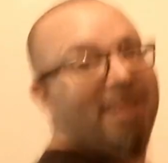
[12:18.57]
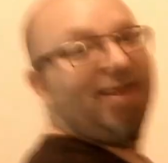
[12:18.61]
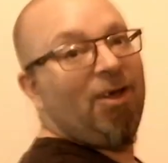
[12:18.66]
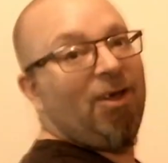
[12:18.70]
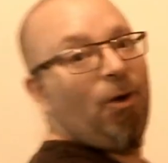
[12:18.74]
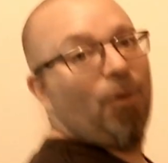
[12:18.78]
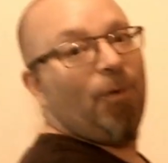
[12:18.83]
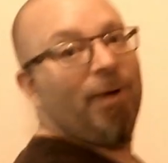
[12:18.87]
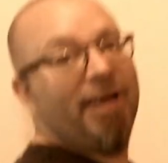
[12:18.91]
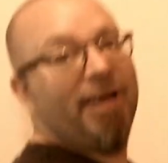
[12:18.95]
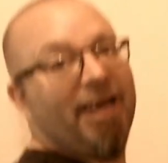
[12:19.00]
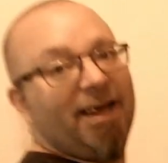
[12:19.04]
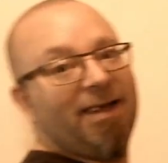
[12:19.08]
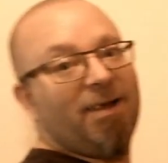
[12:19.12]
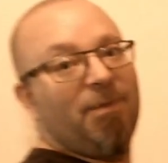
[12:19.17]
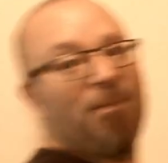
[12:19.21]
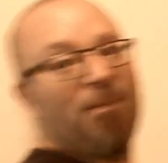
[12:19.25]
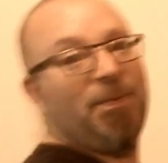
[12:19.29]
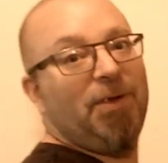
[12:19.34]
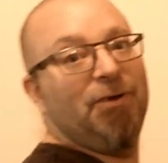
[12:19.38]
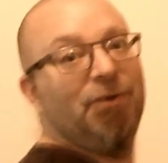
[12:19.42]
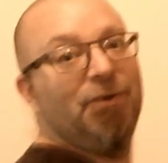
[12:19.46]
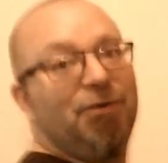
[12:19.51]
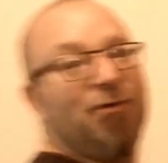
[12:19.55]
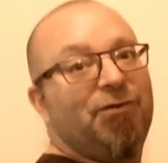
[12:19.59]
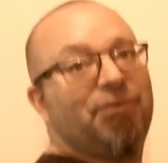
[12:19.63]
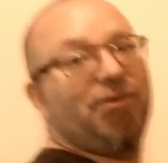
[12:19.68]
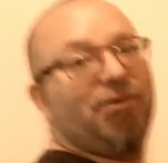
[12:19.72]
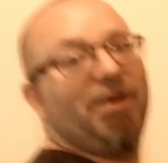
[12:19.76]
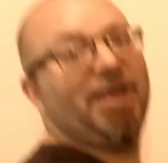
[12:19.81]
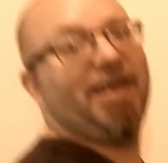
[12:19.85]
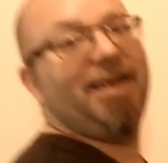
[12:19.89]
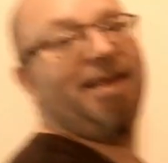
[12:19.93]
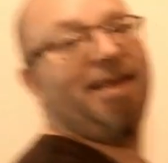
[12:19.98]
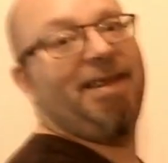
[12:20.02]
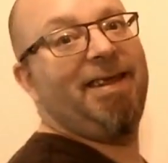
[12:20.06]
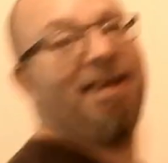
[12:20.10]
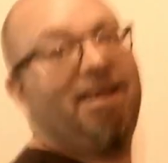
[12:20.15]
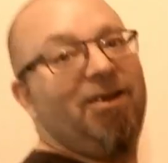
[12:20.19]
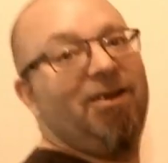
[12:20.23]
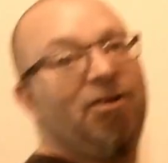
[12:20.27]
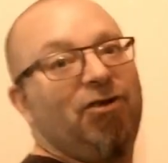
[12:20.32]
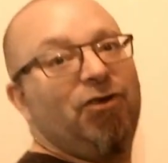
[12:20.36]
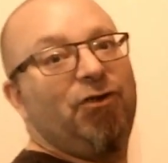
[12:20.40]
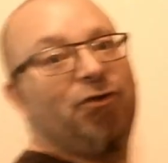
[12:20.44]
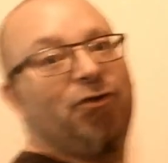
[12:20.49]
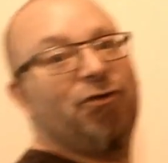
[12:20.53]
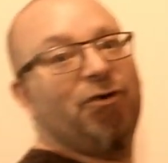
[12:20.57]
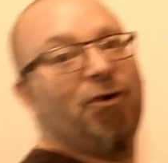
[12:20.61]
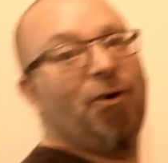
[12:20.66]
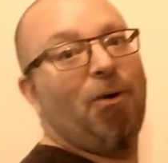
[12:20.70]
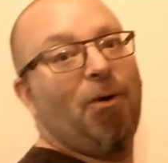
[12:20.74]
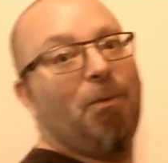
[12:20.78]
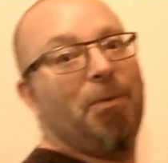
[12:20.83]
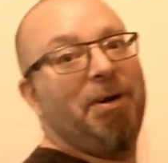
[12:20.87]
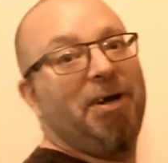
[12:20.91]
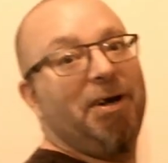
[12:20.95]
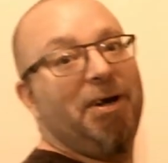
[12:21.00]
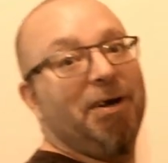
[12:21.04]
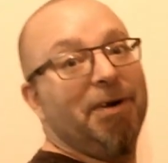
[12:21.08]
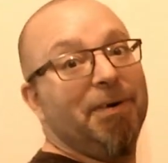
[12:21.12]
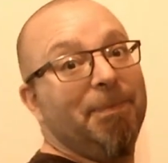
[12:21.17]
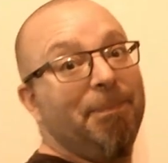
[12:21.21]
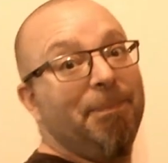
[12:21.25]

will get confused thinking the Indians are over here.